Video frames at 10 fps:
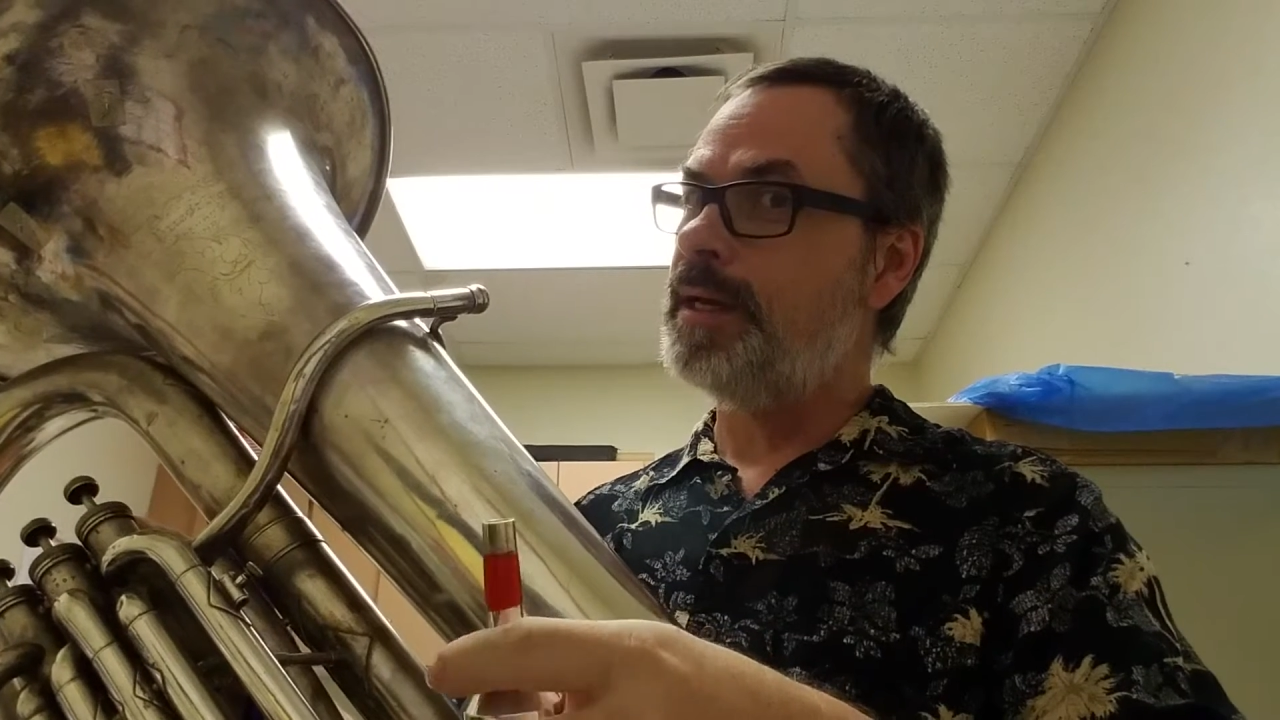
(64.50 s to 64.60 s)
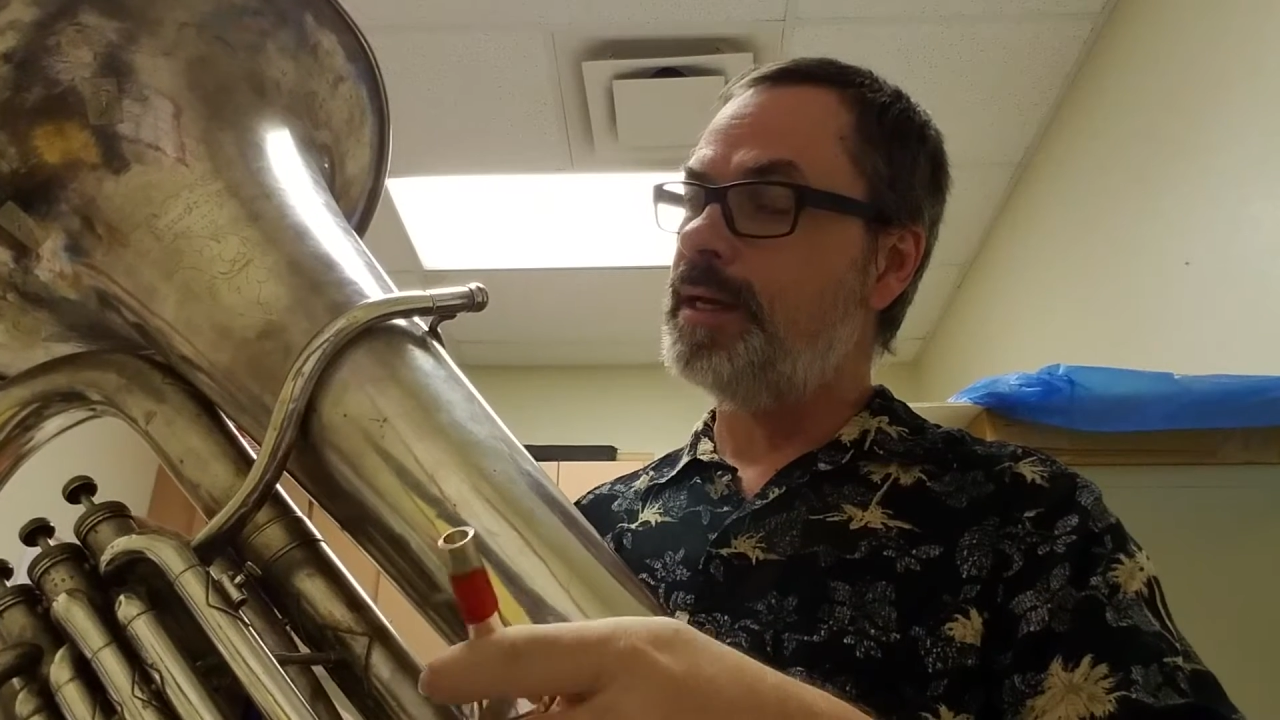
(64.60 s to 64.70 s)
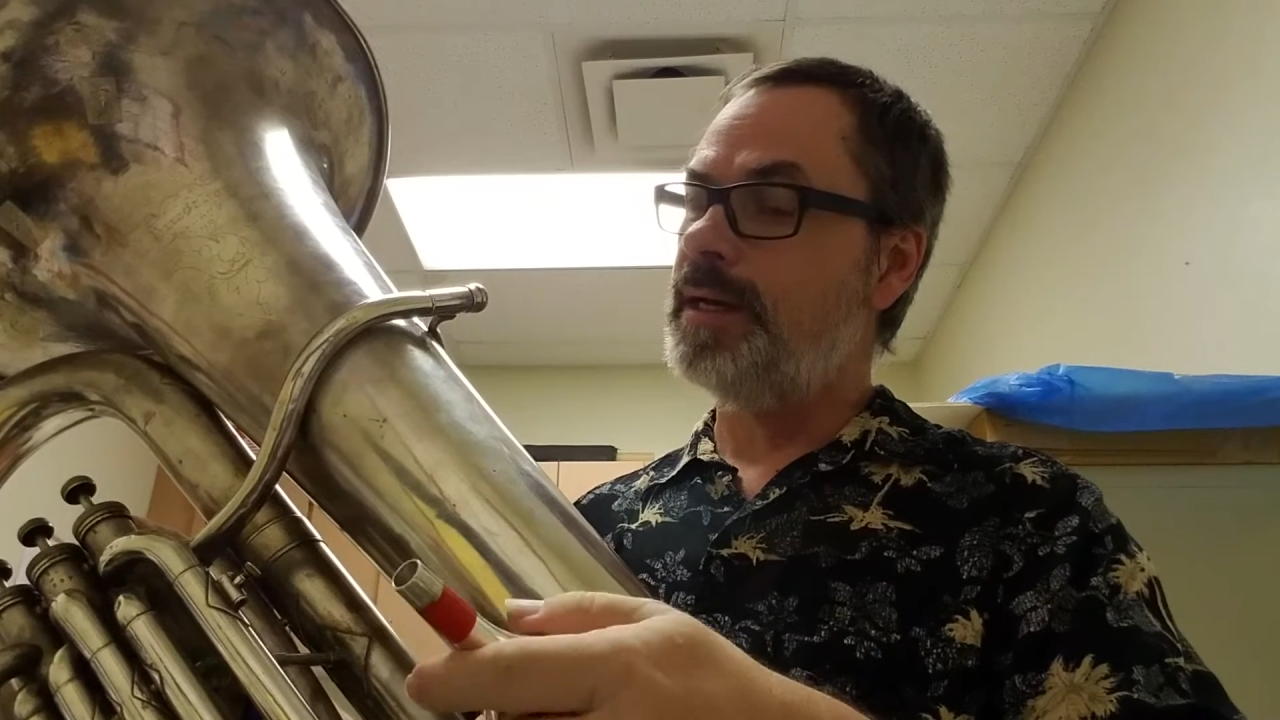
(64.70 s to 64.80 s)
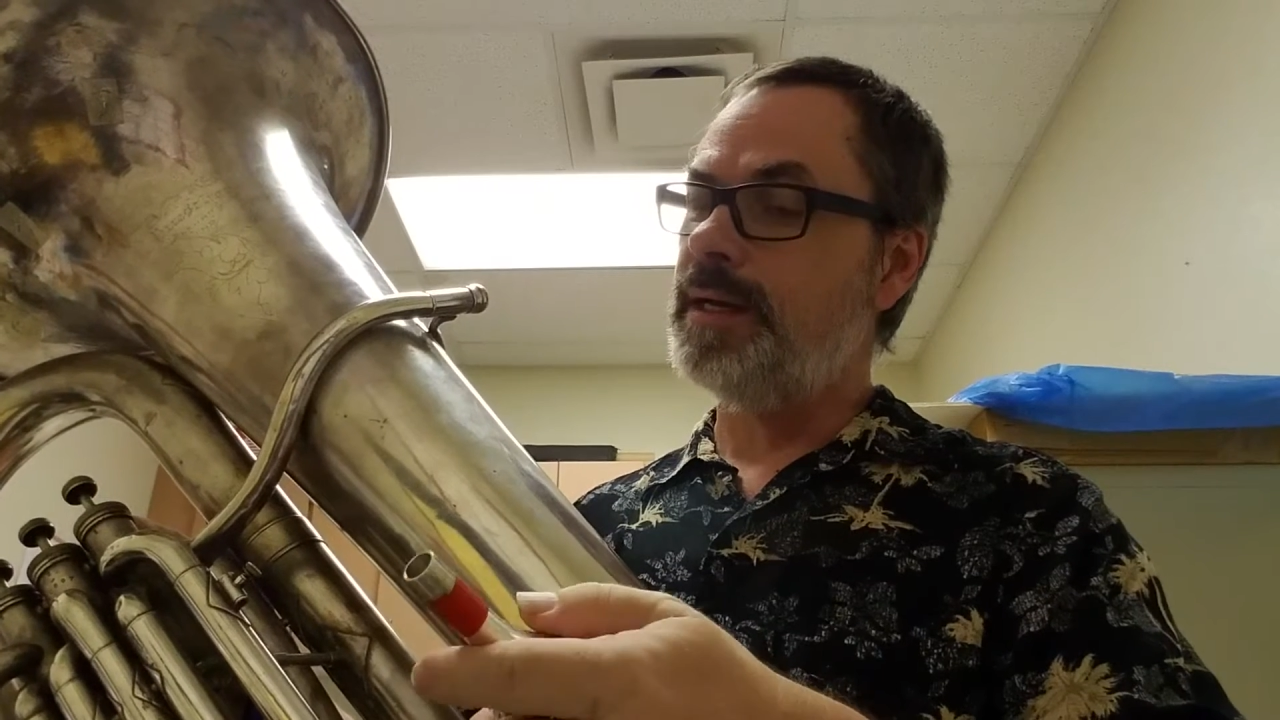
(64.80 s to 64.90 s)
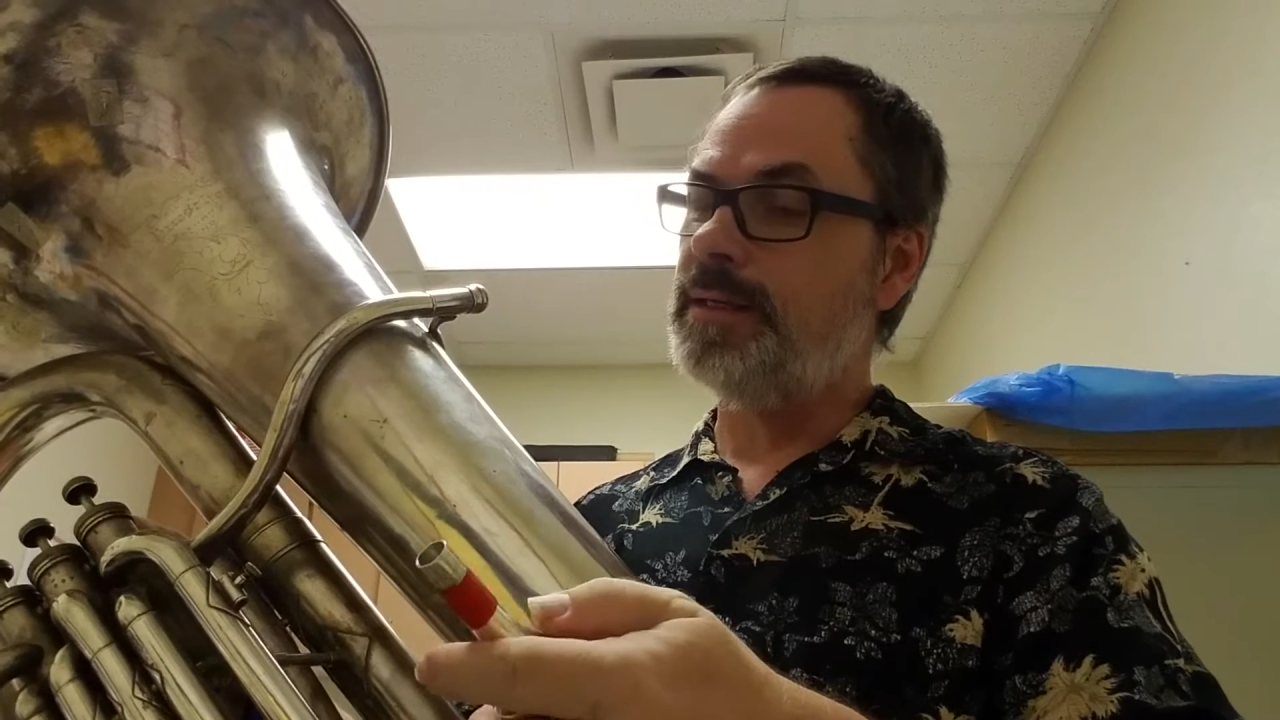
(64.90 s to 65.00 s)

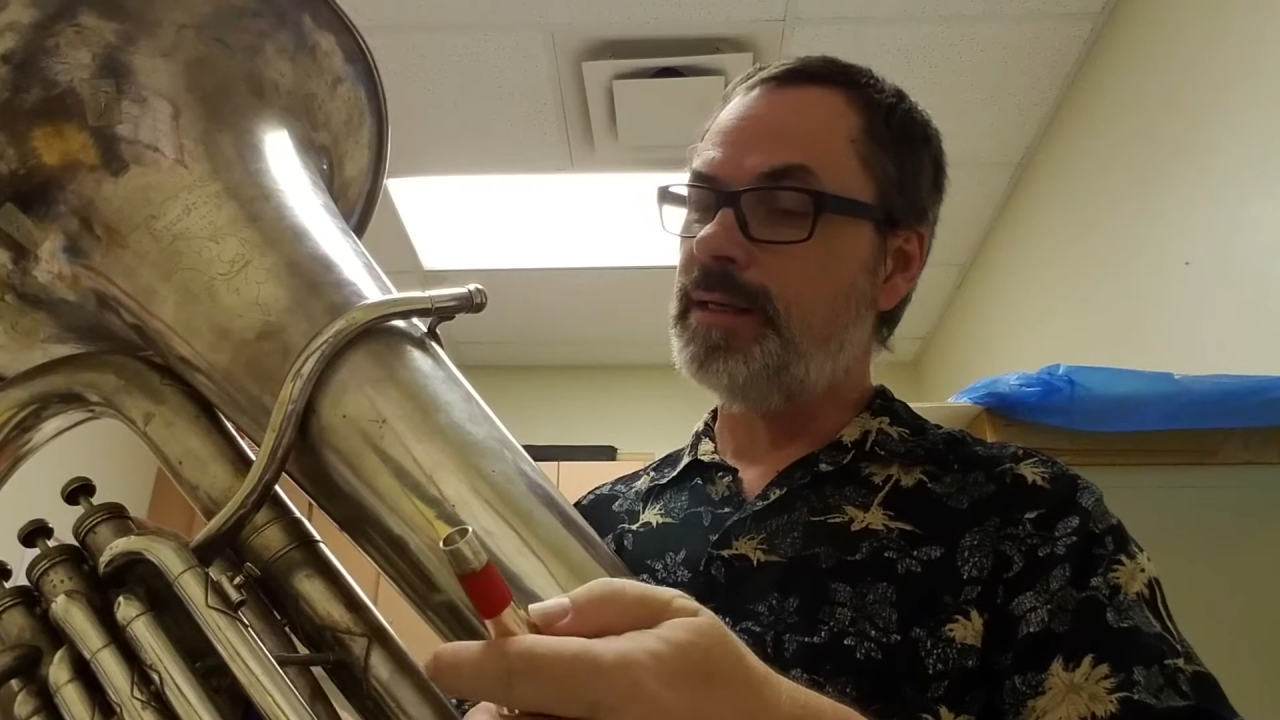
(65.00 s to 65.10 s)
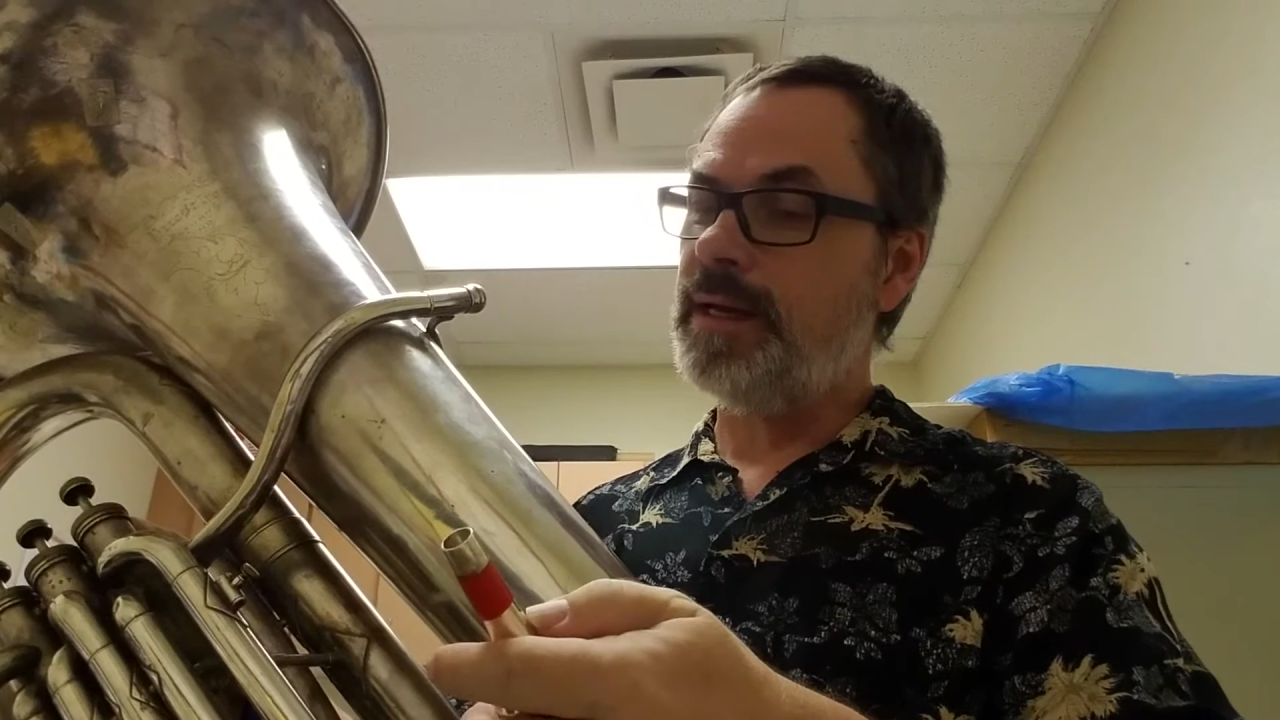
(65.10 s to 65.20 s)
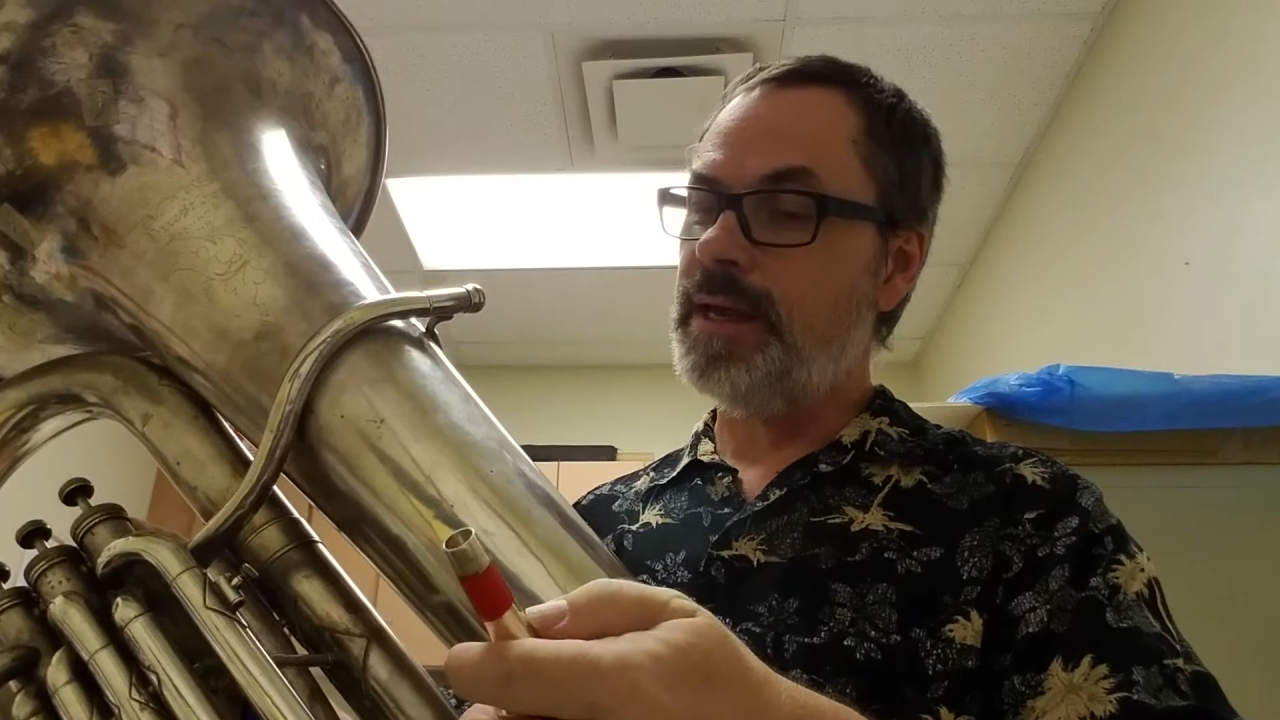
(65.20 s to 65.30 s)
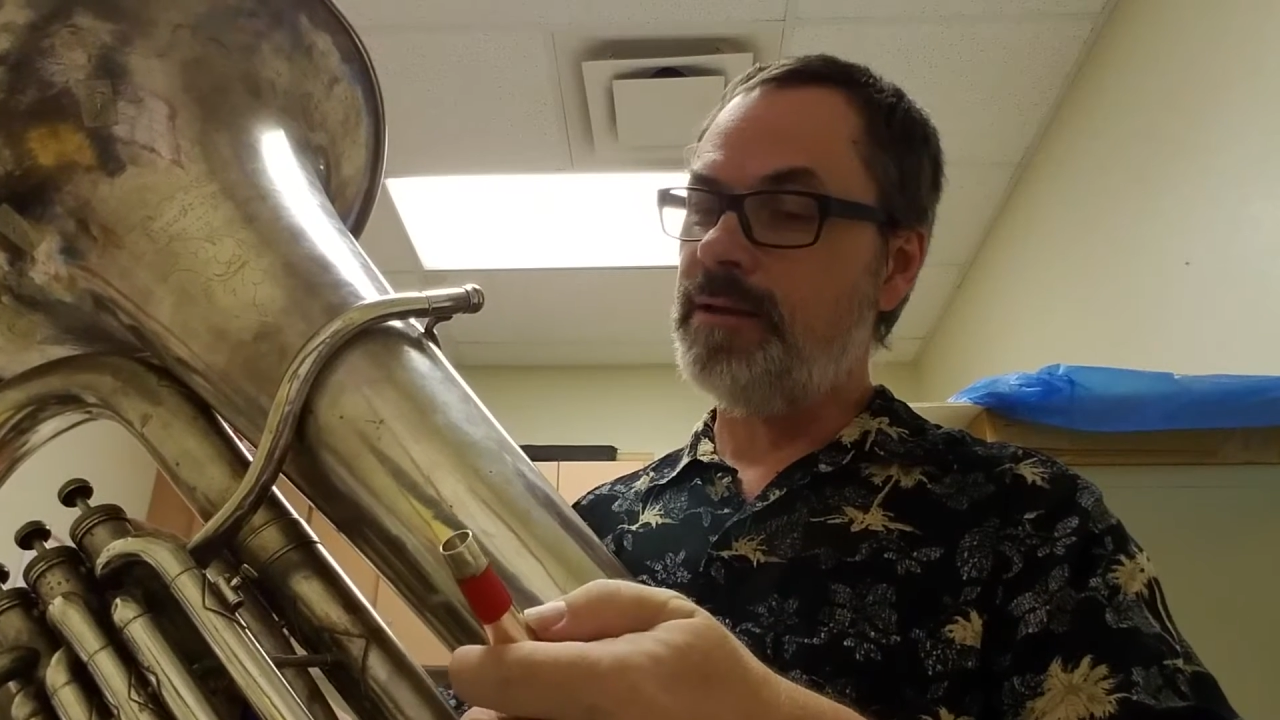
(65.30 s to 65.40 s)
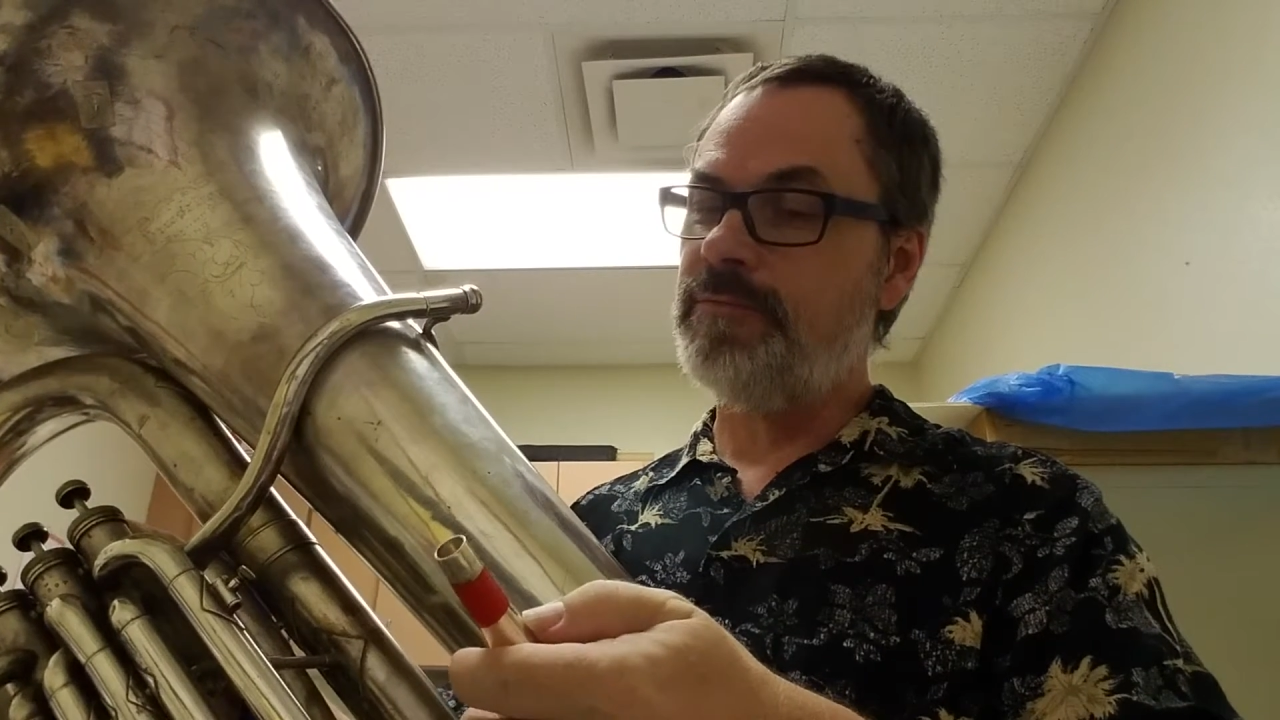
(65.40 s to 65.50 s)
And
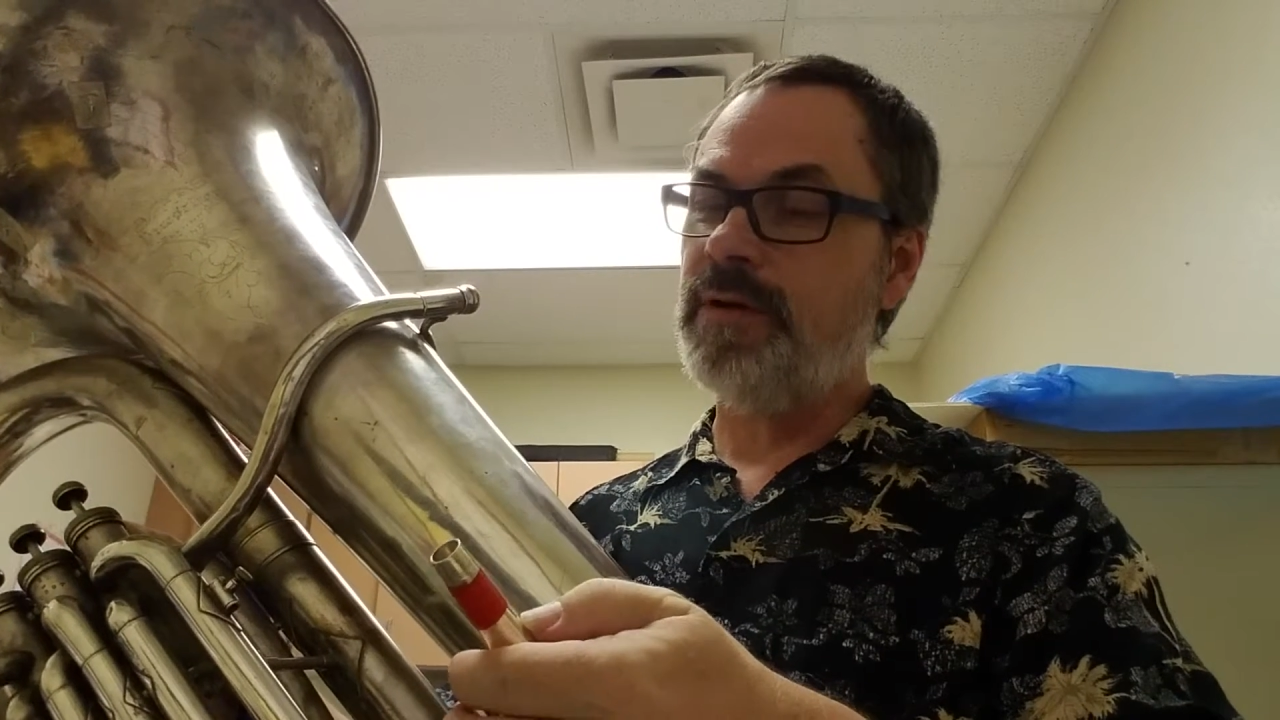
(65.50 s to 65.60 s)
I can't